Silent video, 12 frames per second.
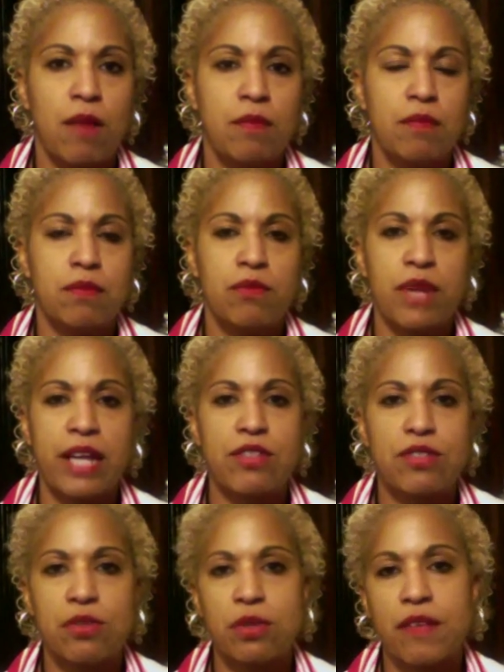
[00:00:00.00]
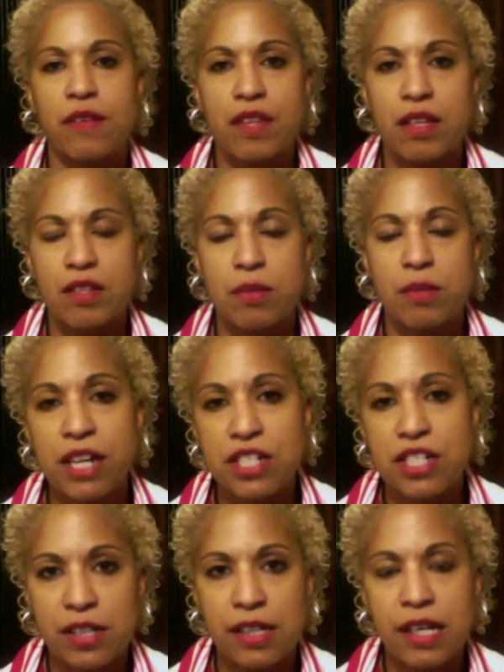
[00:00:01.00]
raised during the
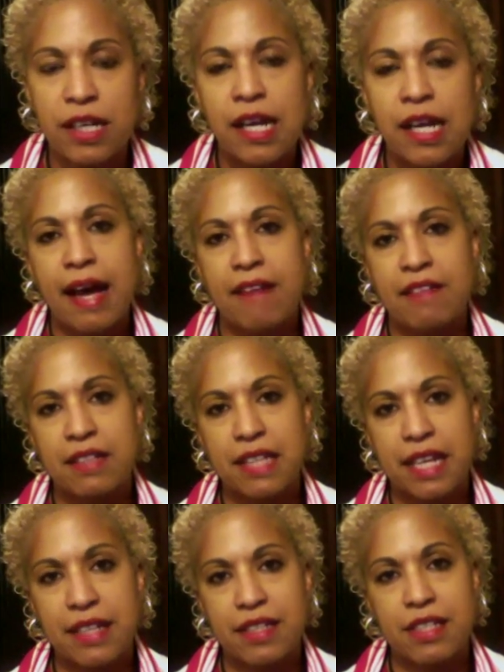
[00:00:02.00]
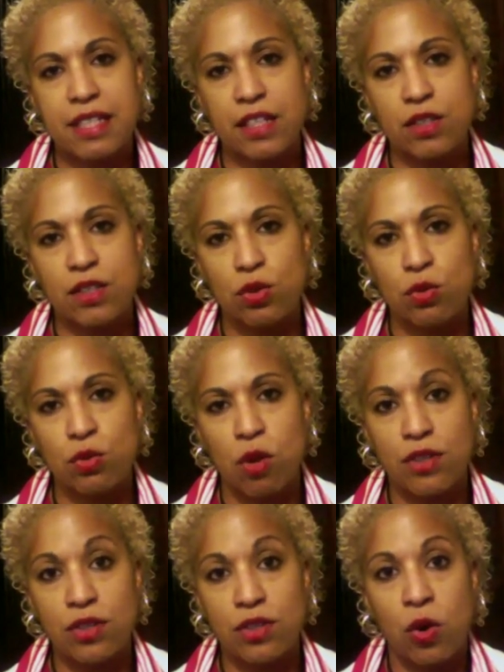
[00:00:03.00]
Depression have a tendency to
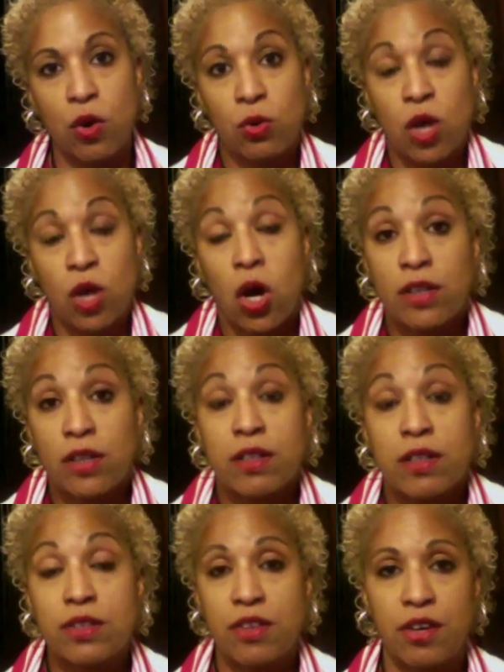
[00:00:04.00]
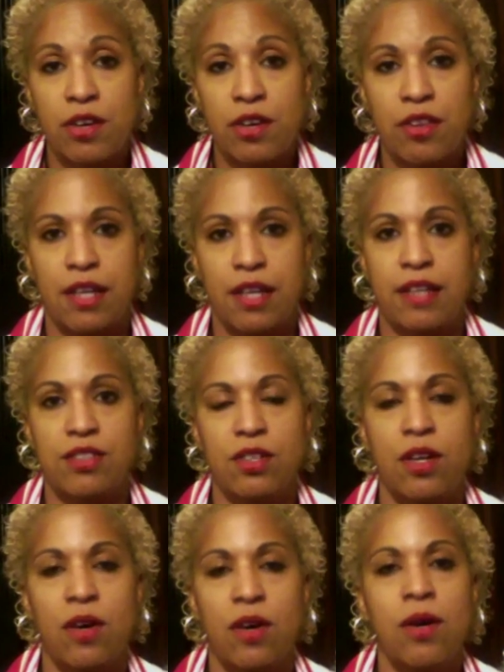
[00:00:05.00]
want to hold on to their things.
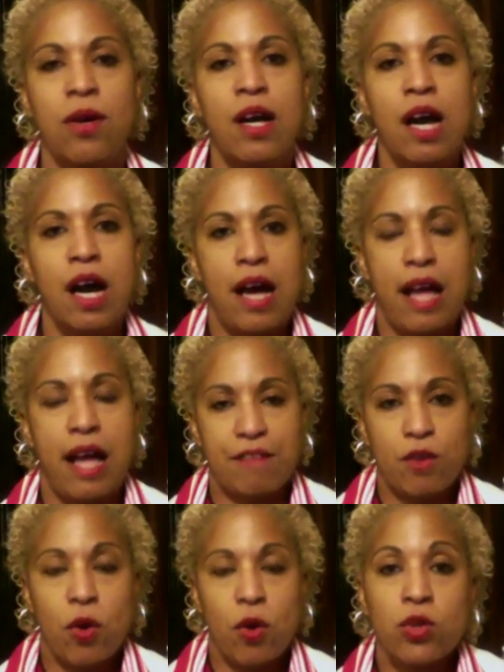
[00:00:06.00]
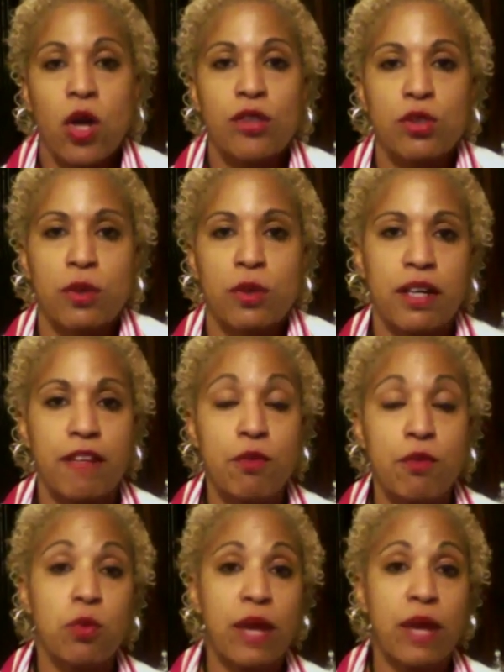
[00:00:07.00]
I have to hold on to it. And if you
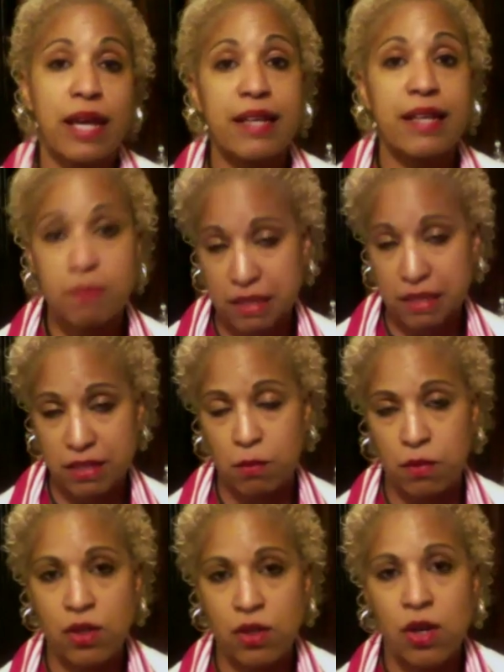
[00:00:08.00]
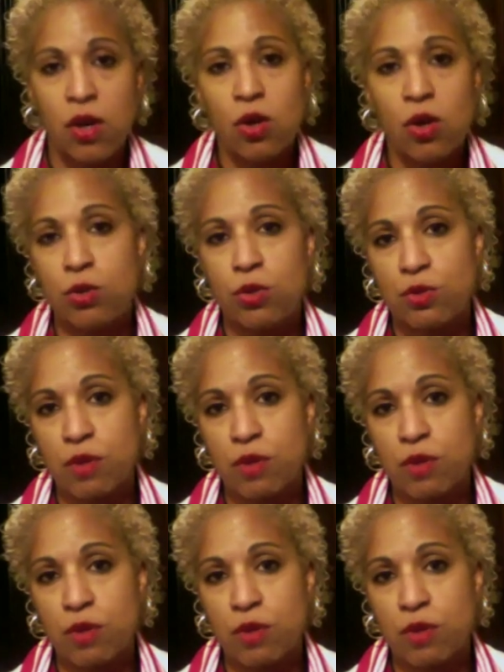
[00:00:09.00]
were raised by someone who was